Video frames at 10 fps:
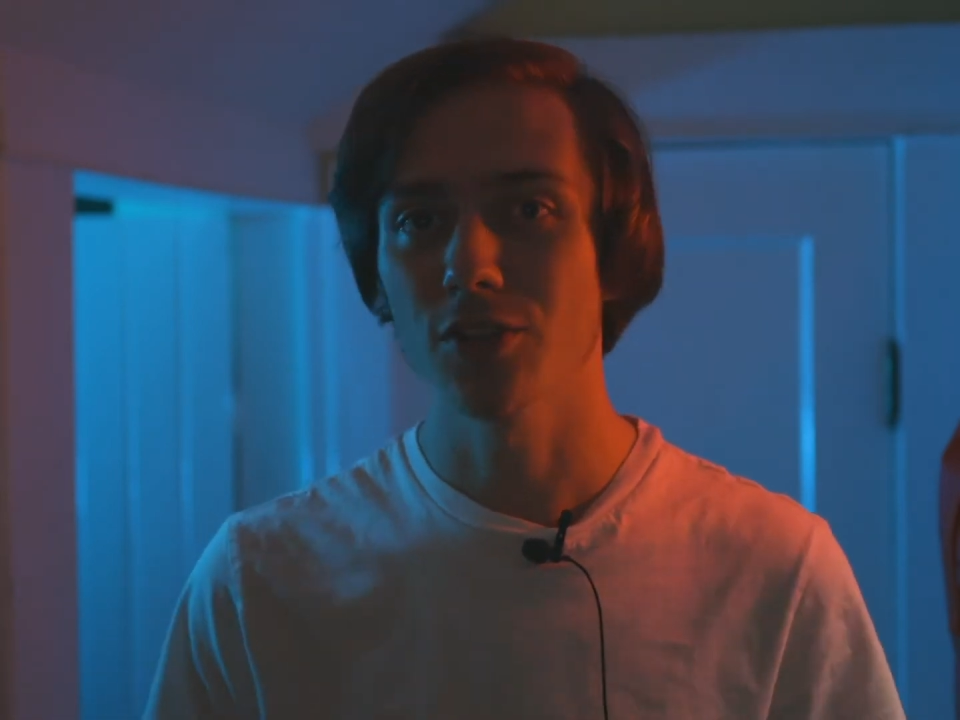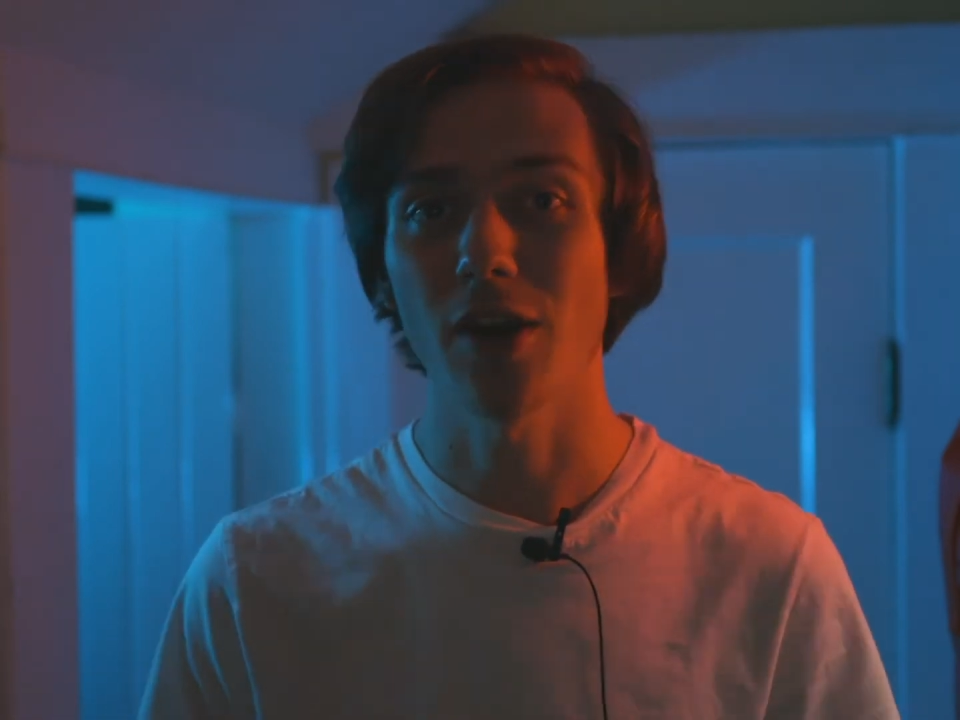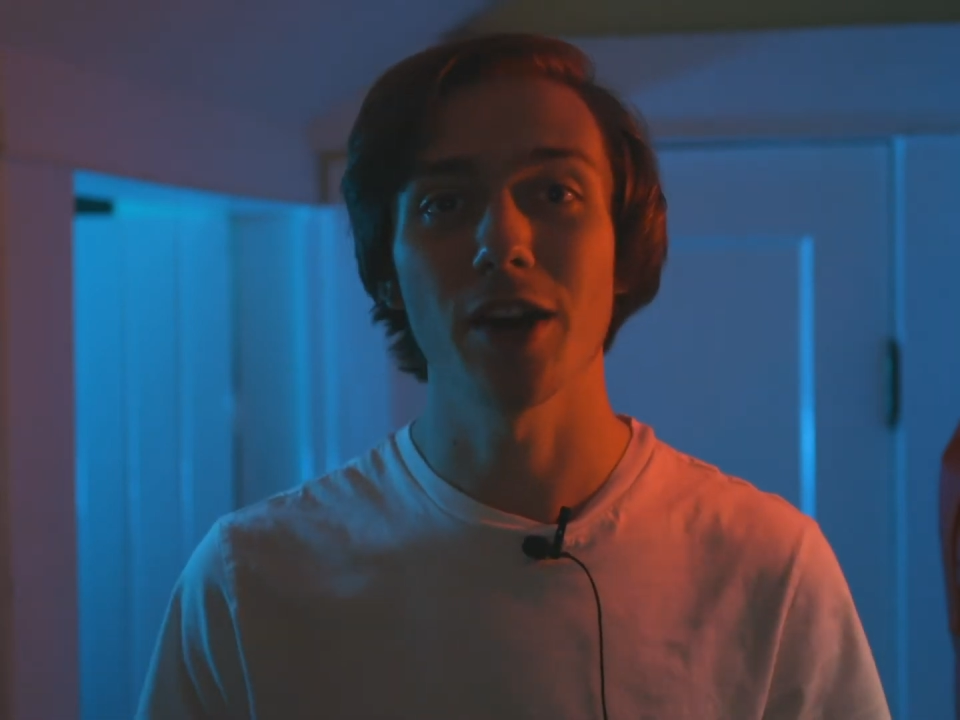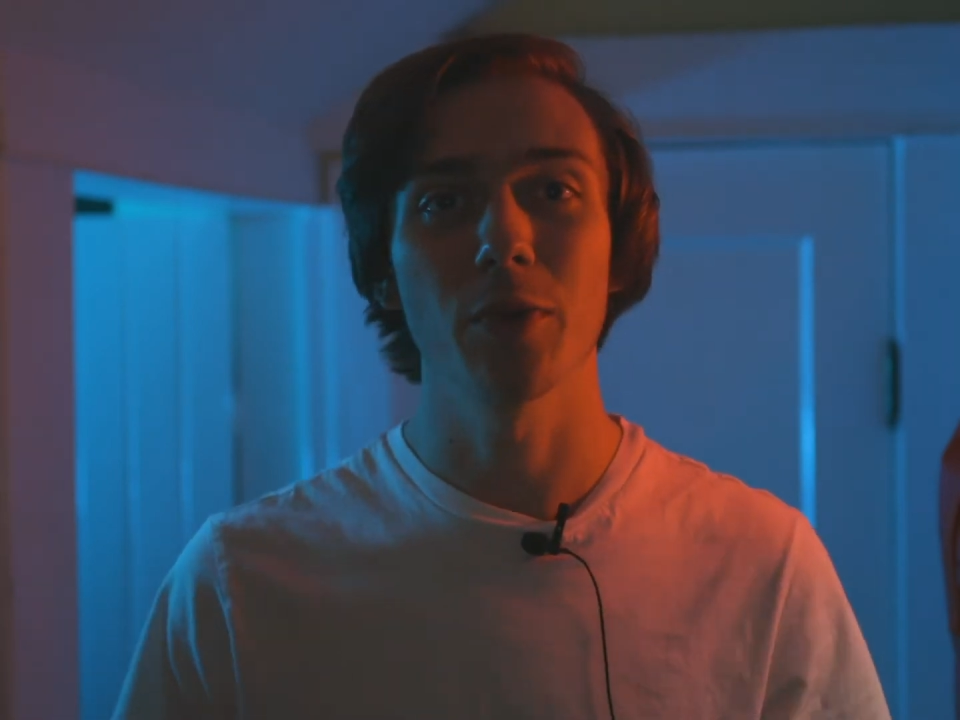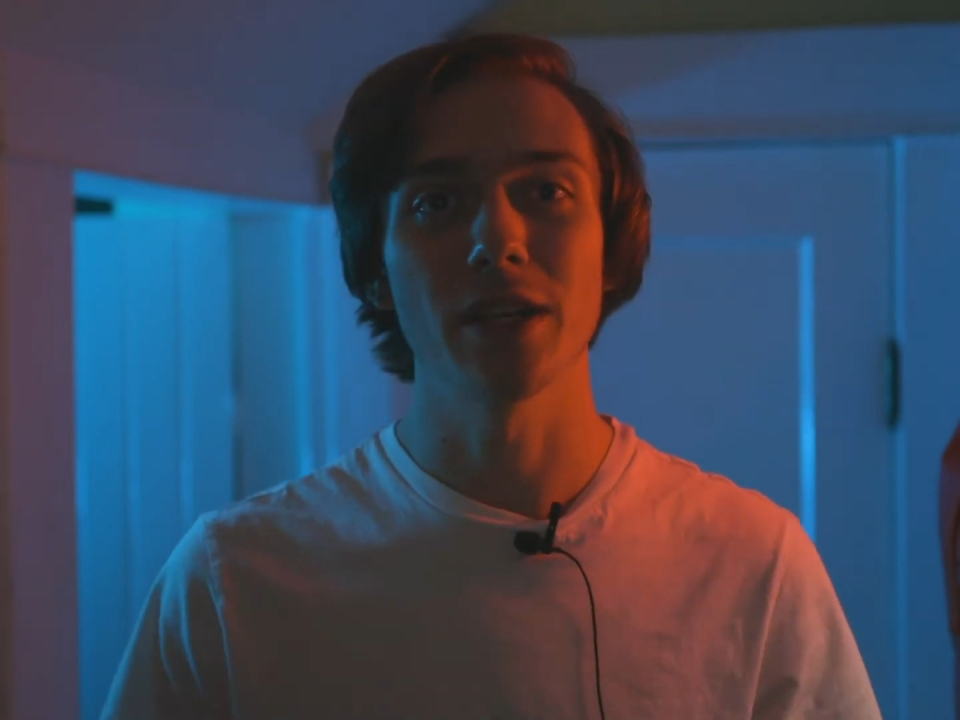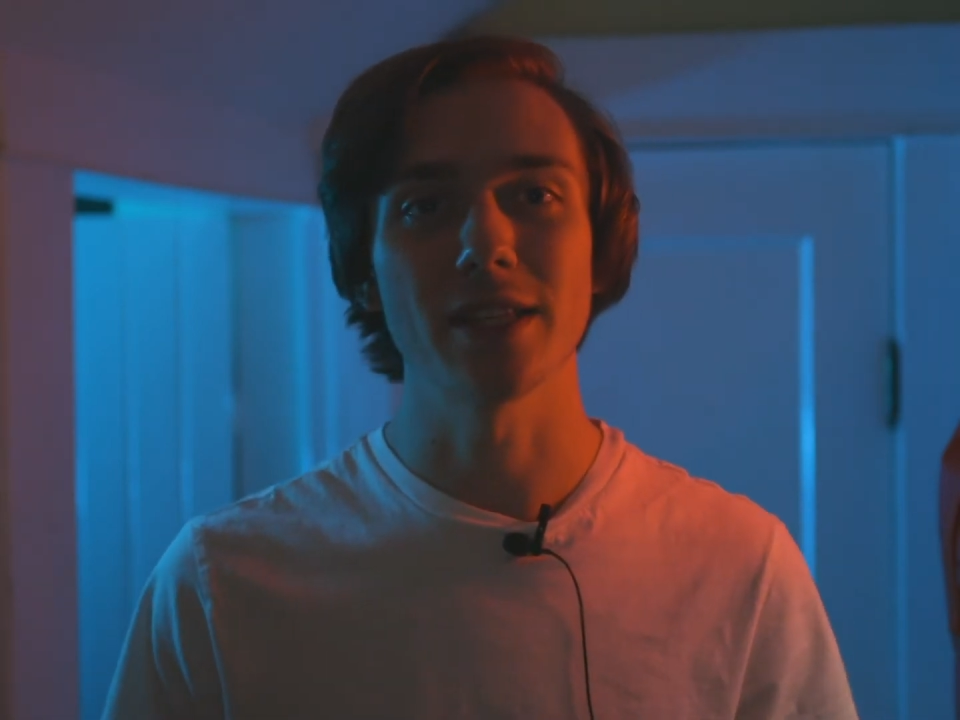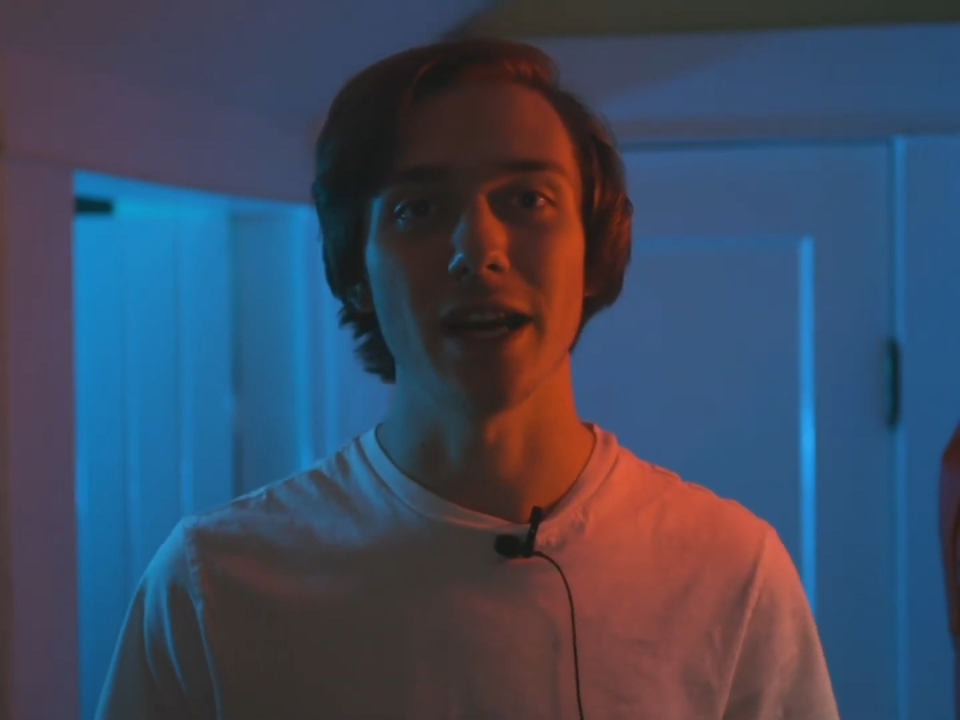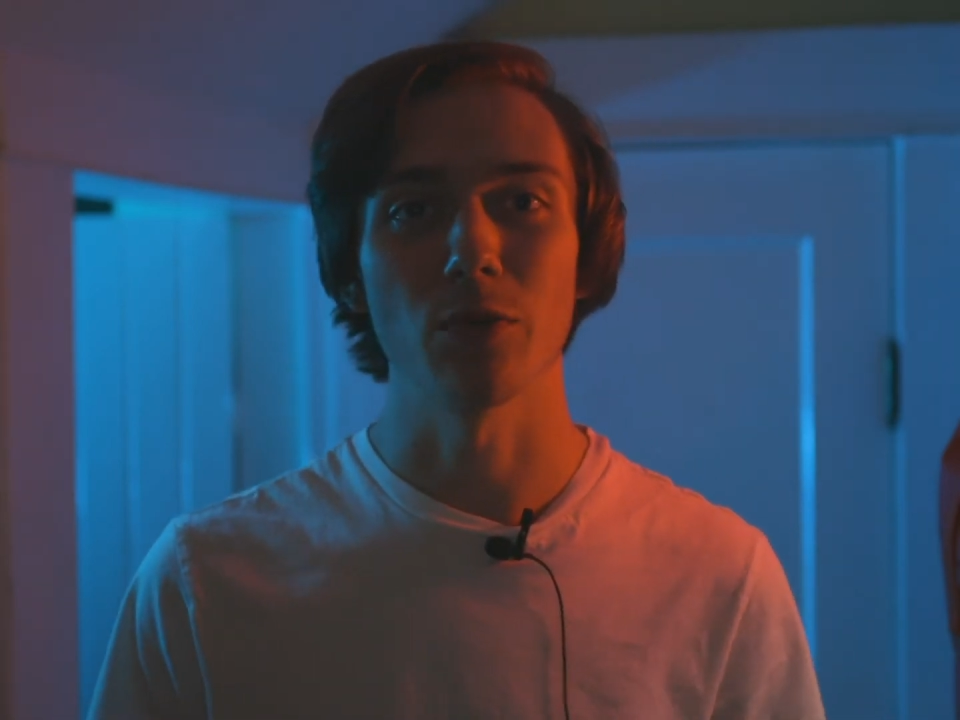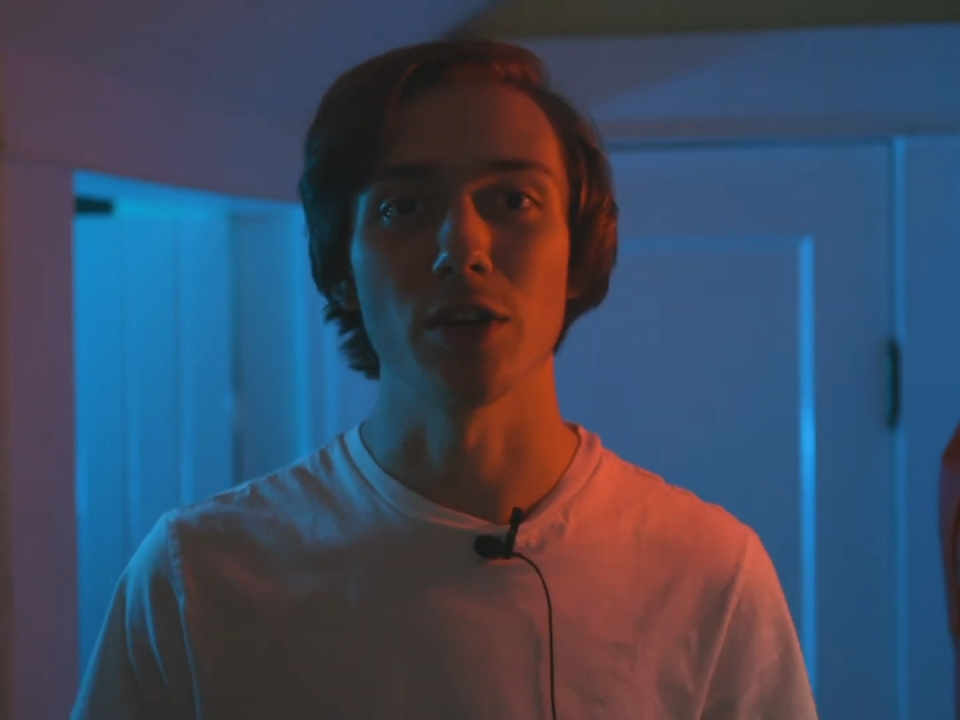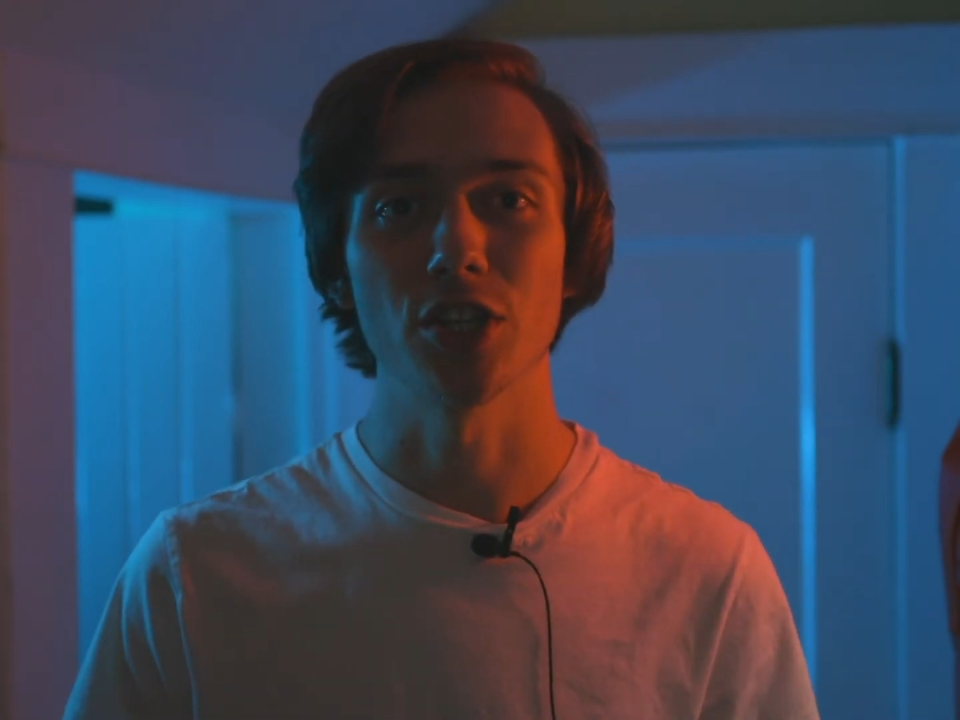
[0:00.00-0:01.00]
So how did we
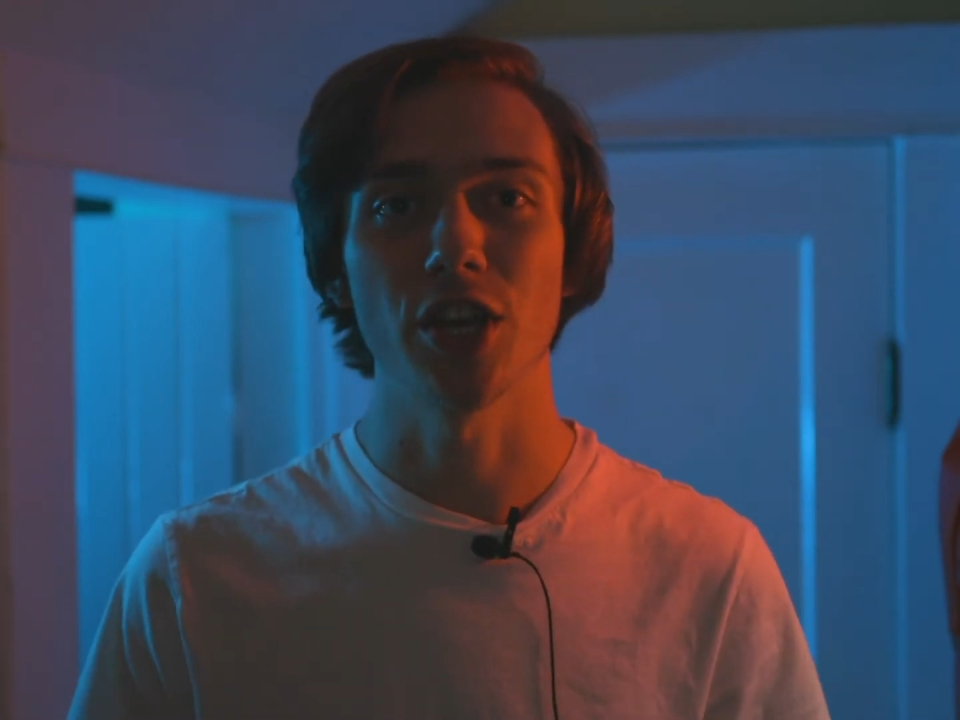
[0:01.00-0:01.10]
decide when to